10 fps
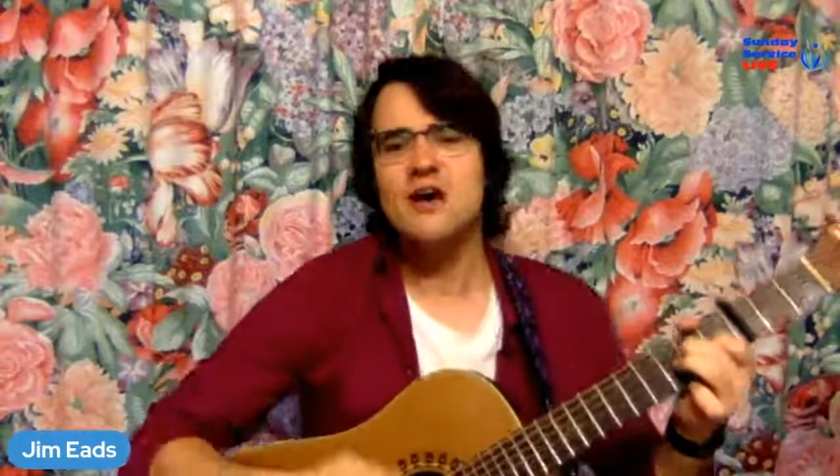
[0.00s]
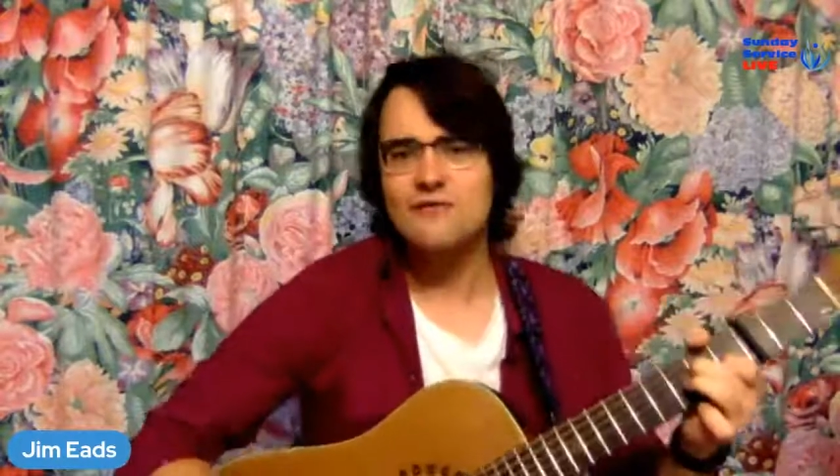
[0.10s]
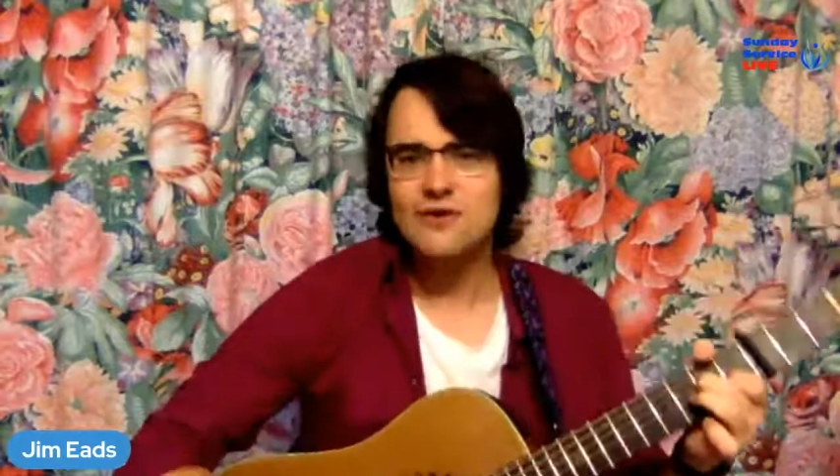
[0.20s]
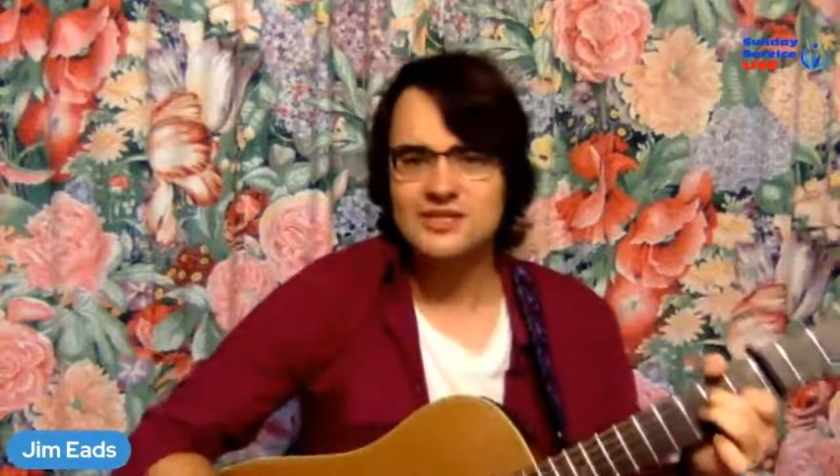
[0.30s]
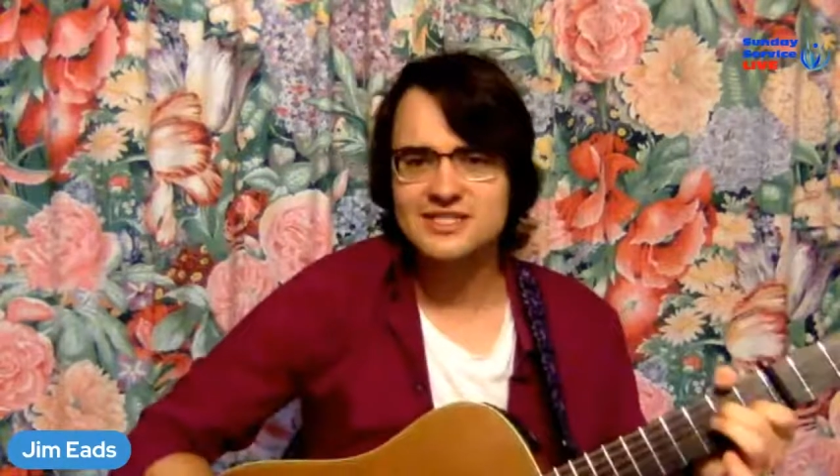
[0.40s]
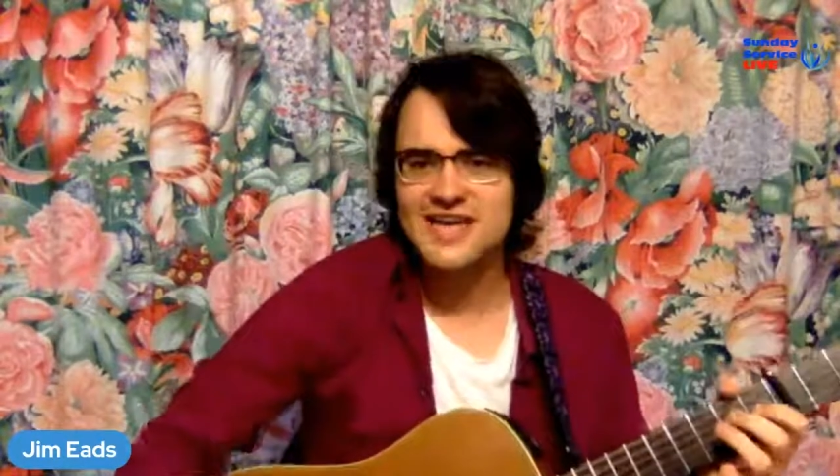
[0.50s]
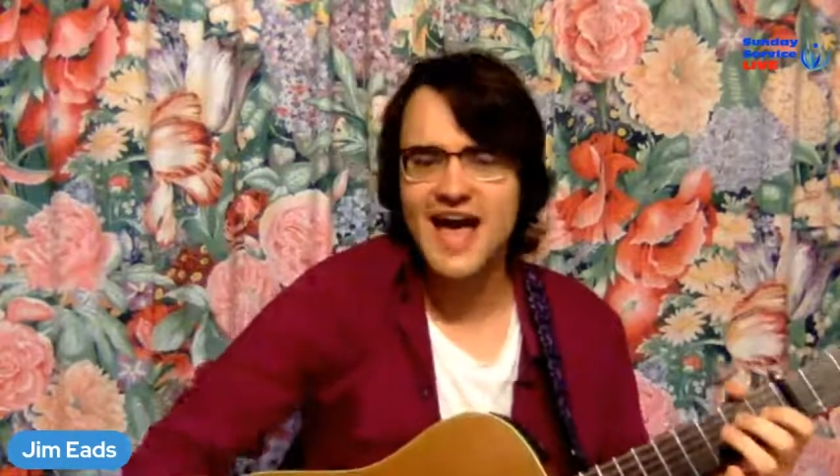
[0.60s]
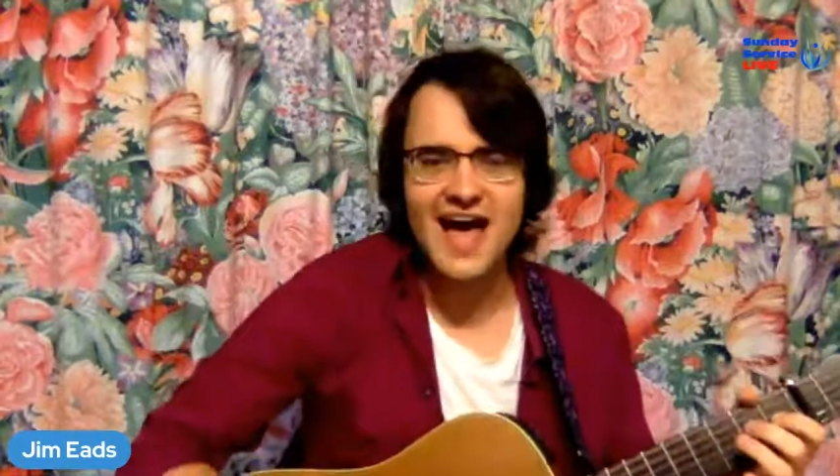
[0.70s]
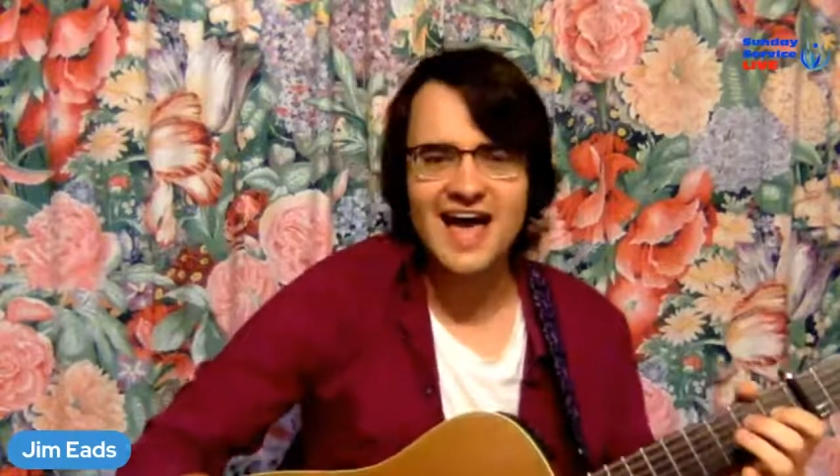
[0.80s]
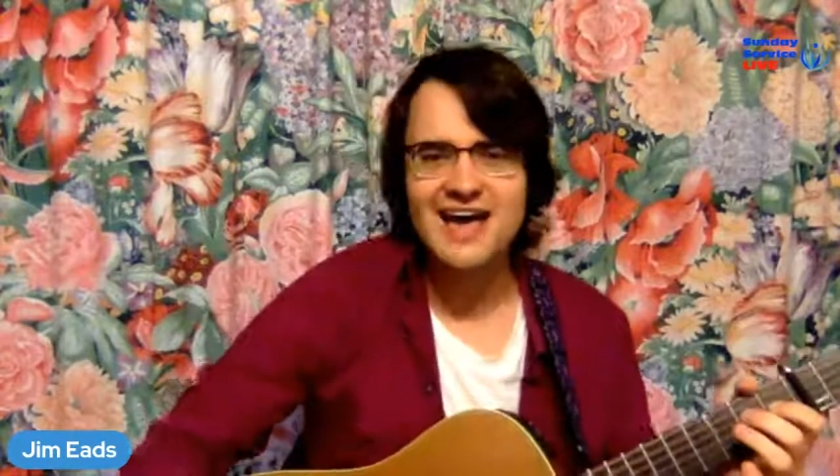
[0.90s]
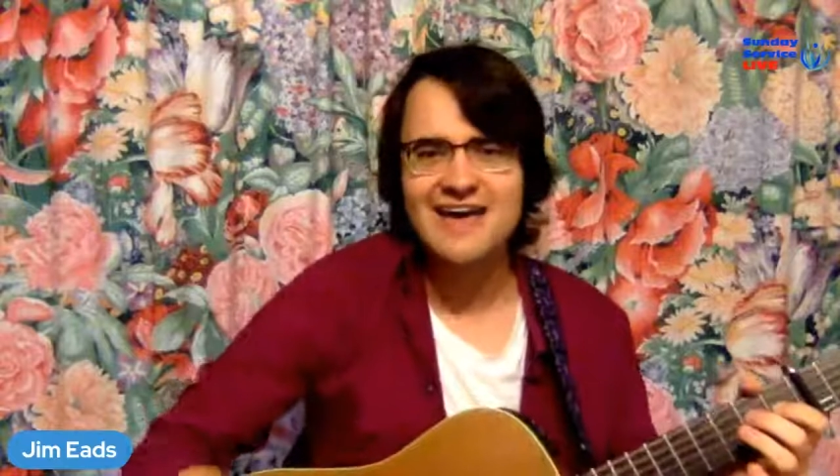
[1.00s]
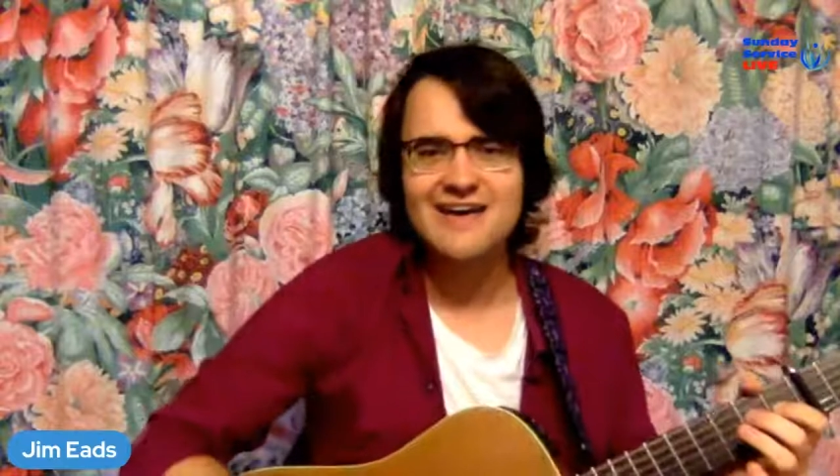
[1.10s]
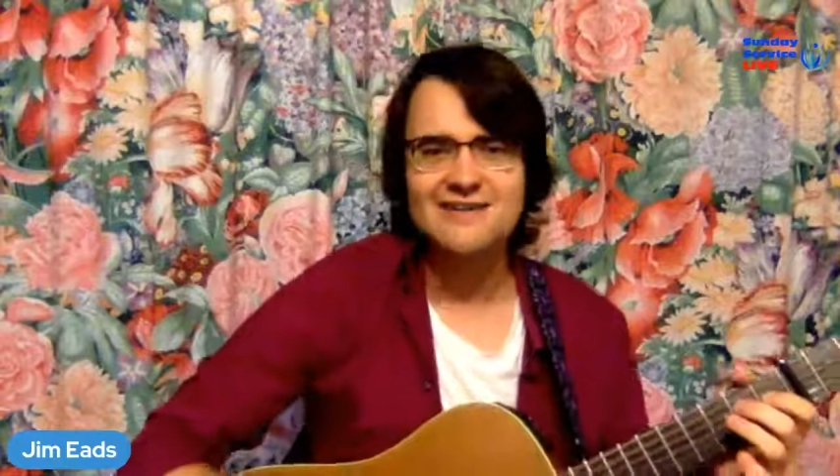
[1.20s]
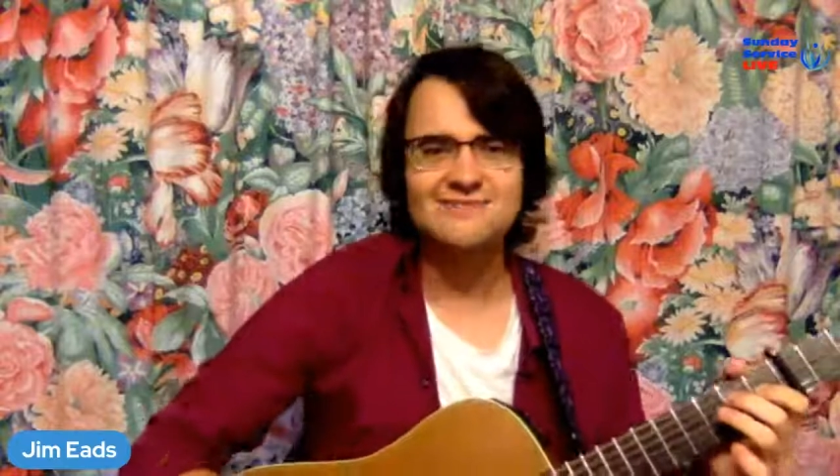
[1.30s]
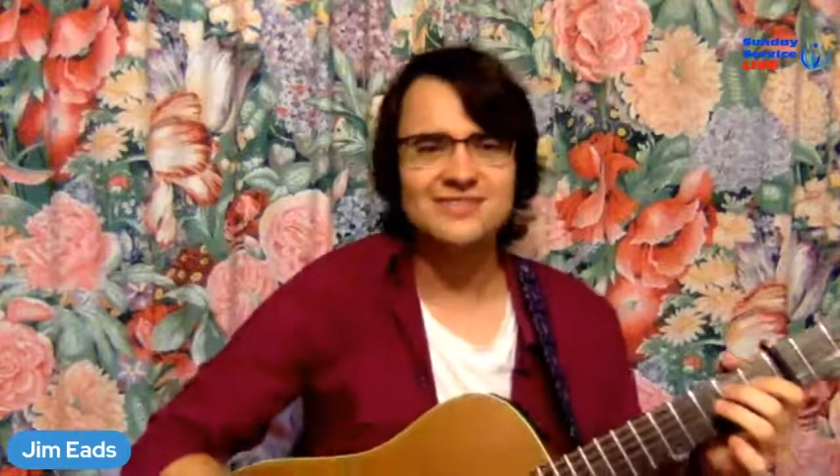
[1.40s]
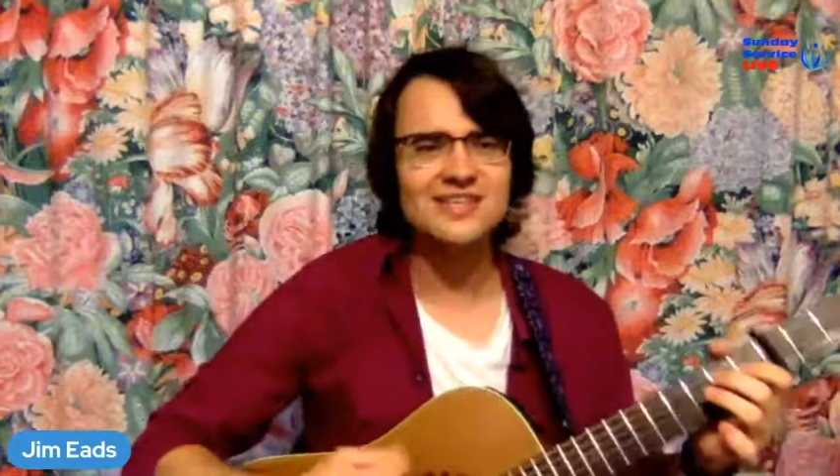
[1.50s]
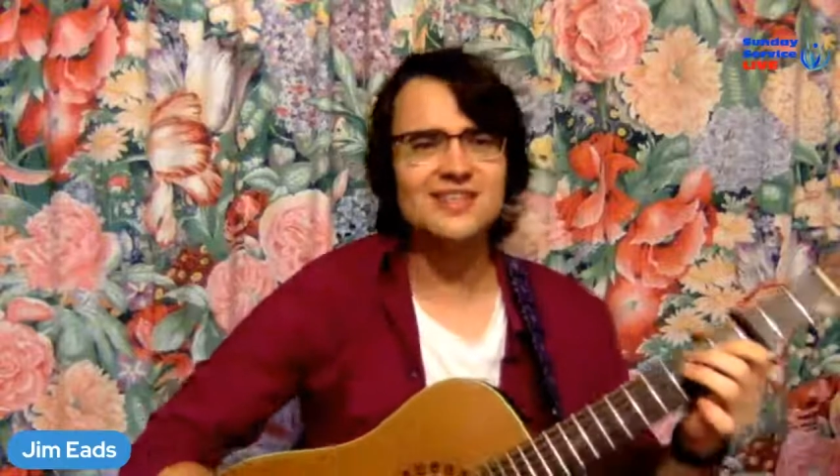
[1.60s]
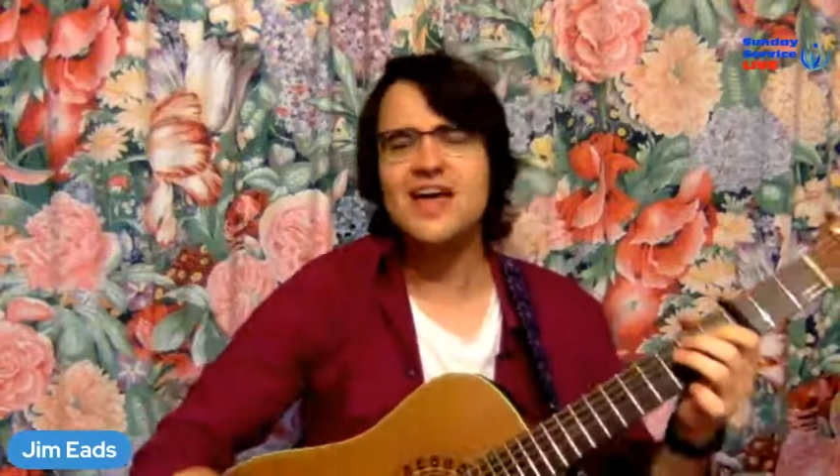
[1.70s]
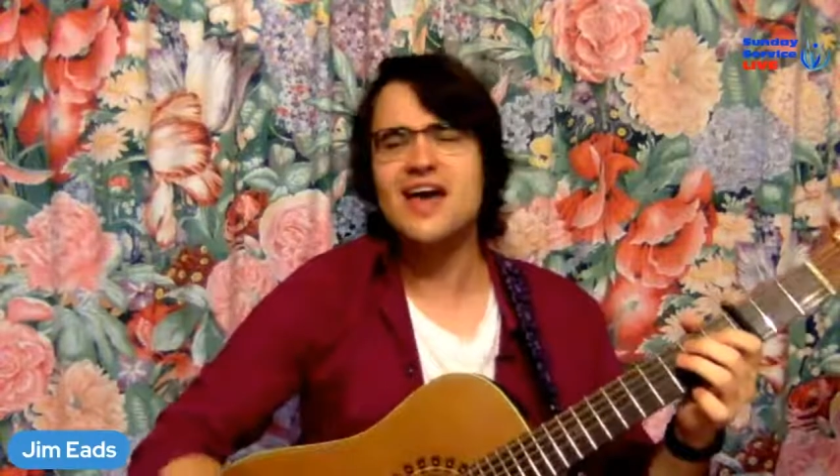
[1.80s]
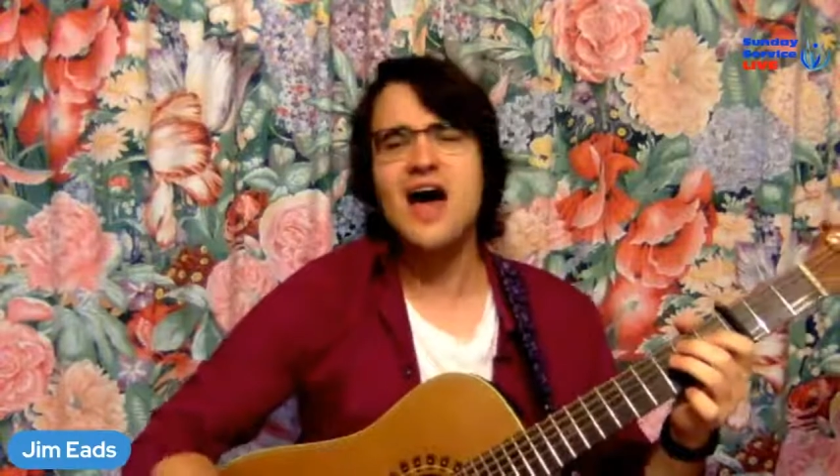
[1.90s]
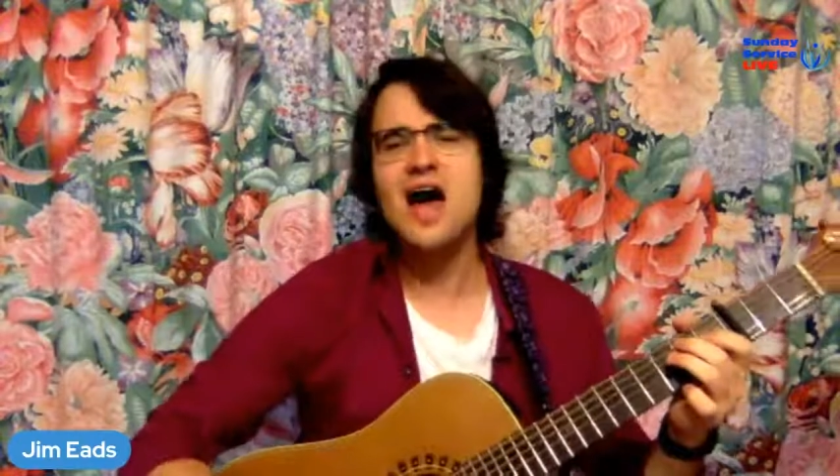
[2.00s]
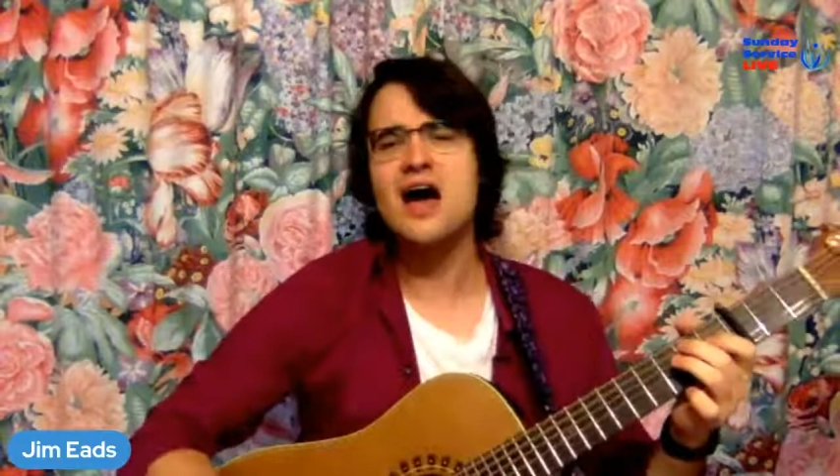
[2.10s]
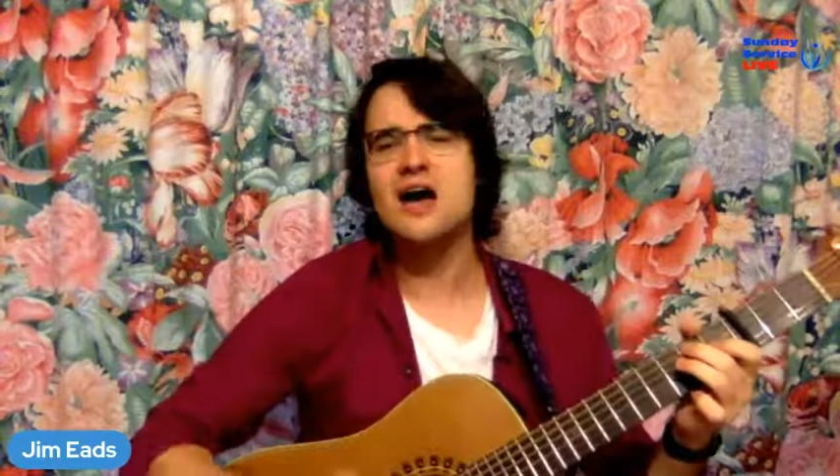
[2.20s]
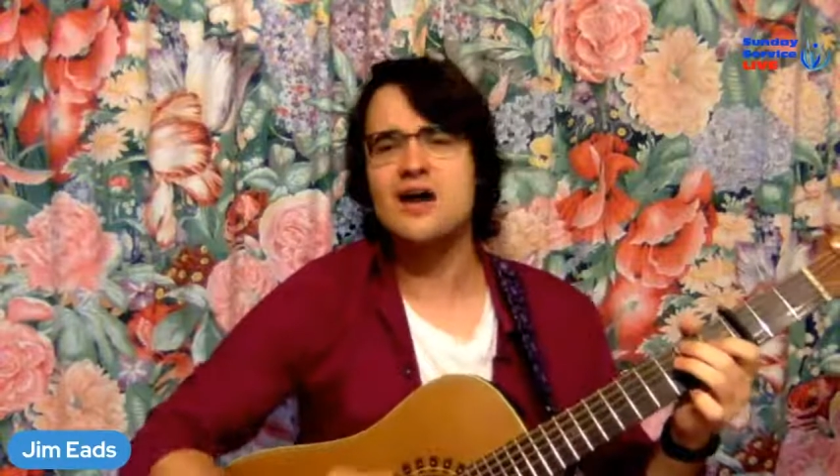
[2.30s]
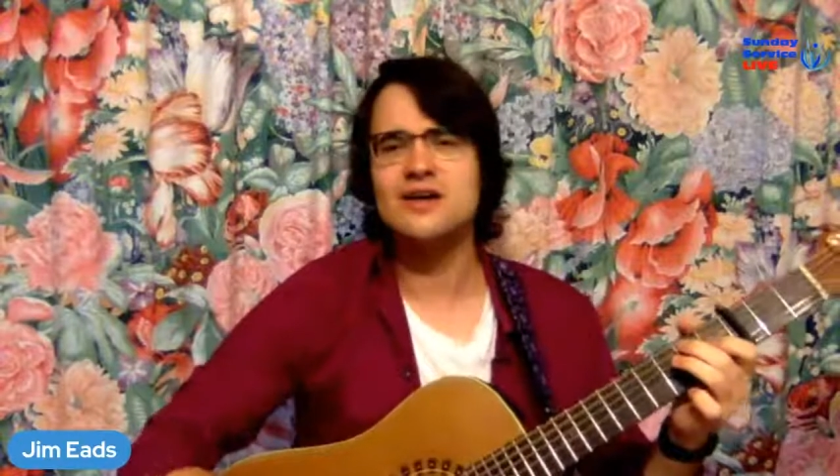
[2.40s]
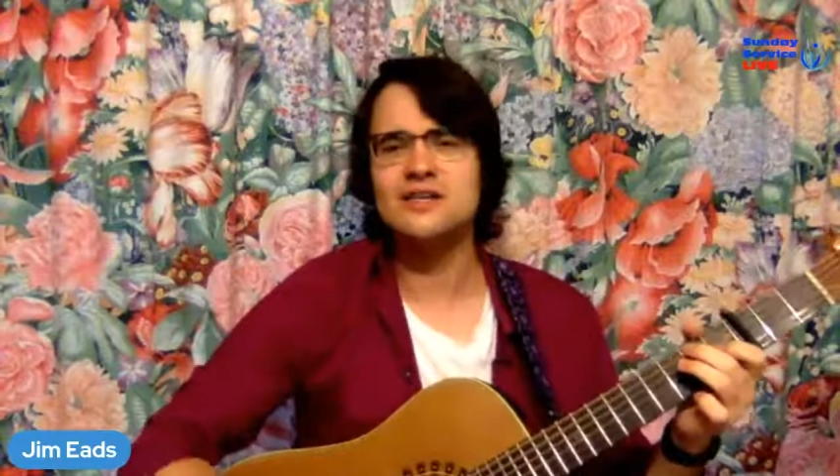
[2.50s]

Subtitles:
for the times that they are